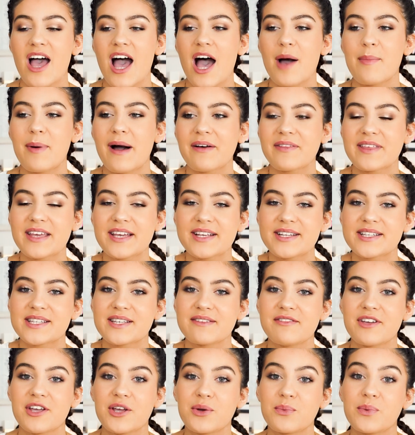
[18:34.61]
about the
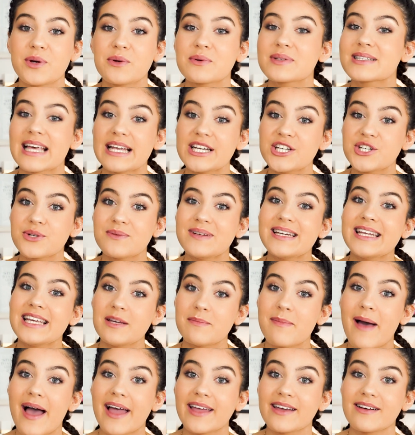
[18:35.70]
interview, we'll send you an
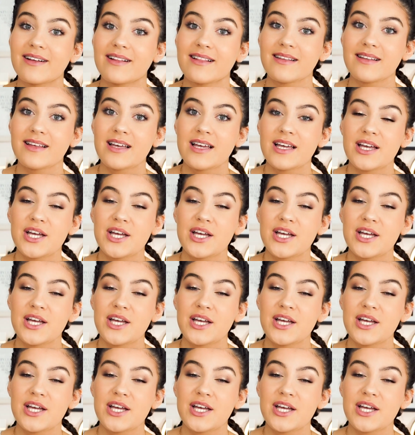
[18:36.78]
email